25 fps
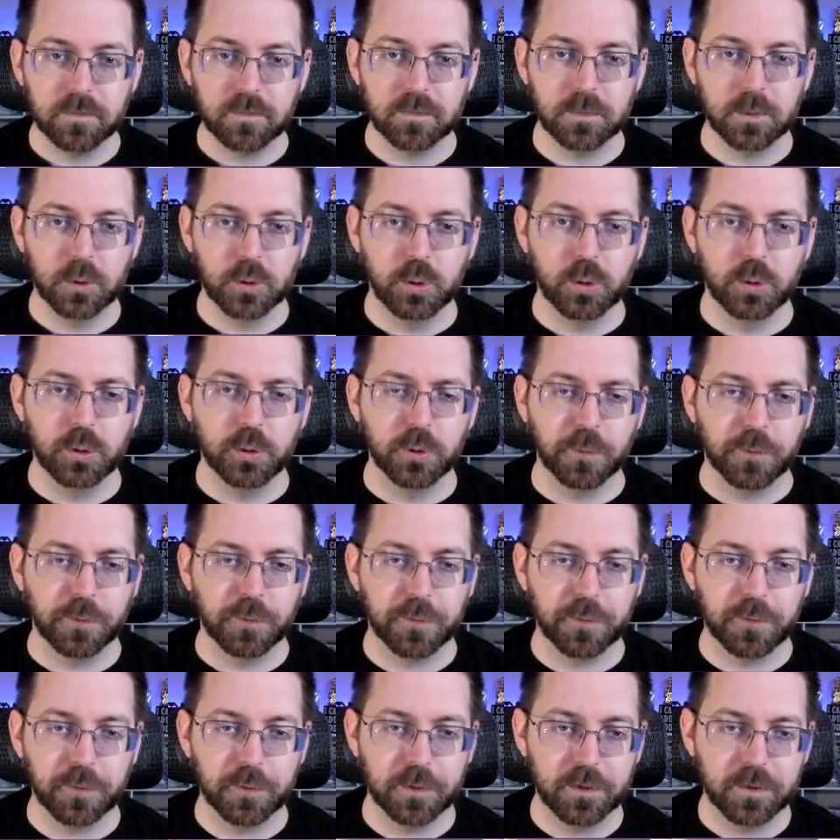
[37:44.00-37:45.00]

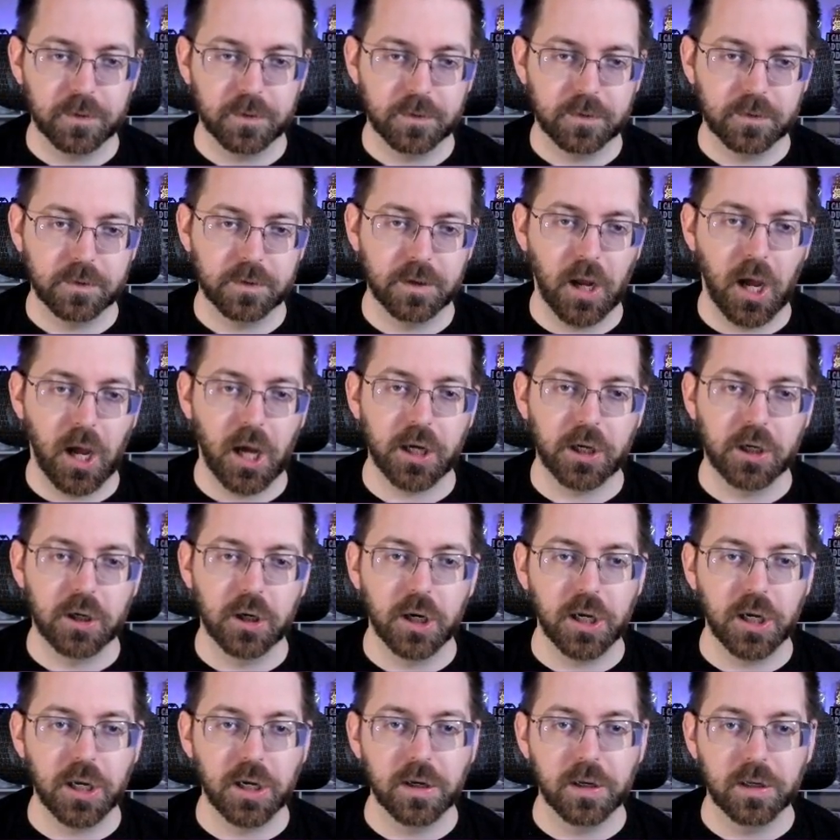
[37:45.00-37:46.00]
Oof. Not
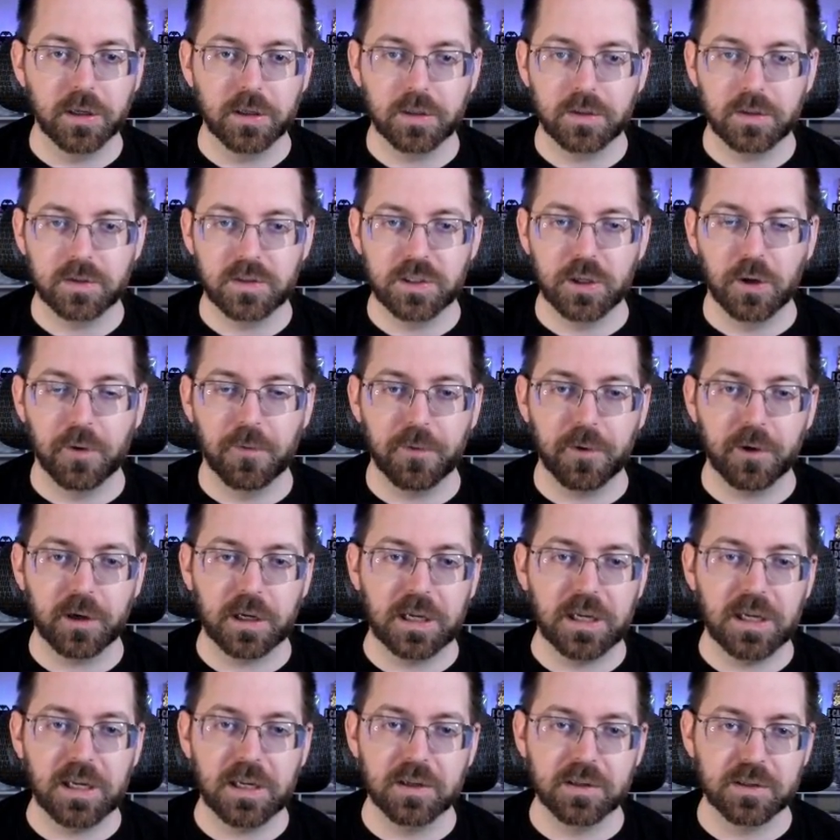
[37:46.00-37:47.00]
good. Silver
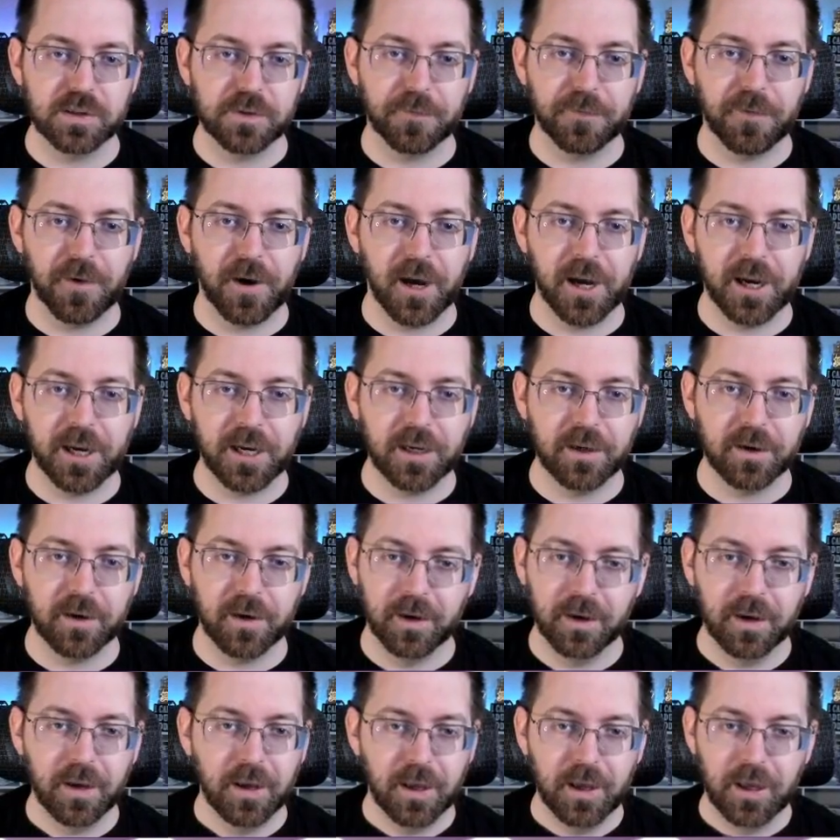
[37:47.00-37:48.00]
key is fine.
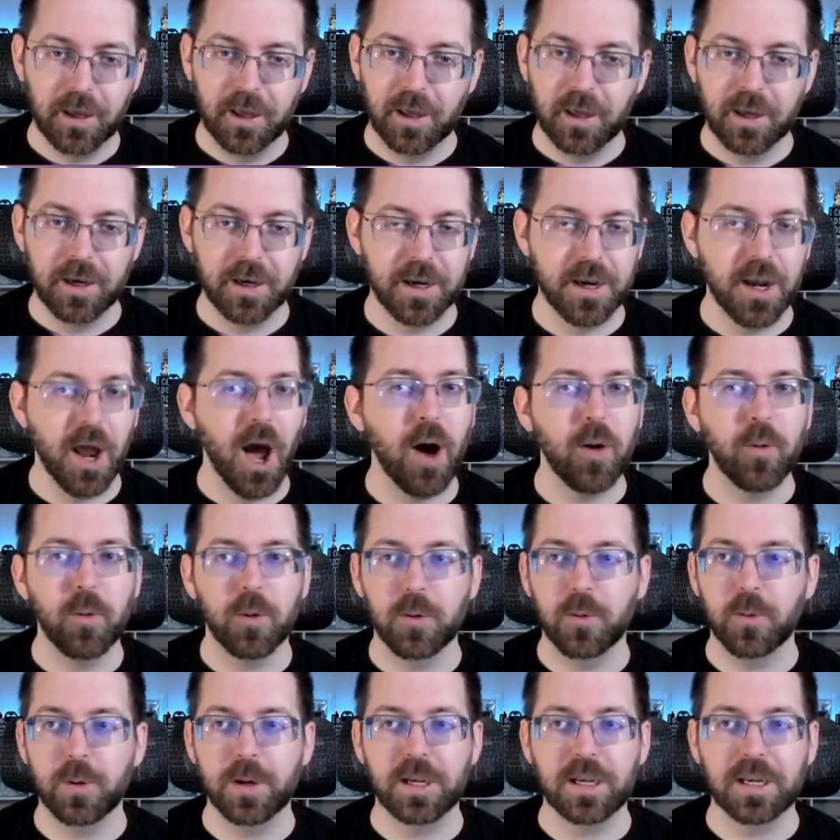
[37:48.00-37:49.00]
Not what
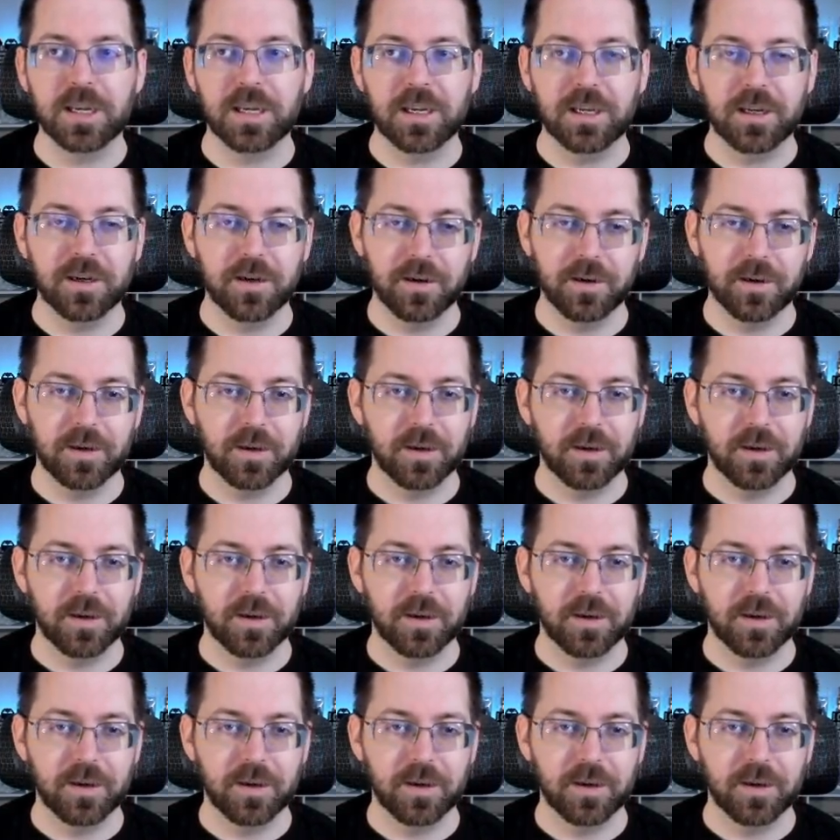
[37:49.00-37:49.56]
we need.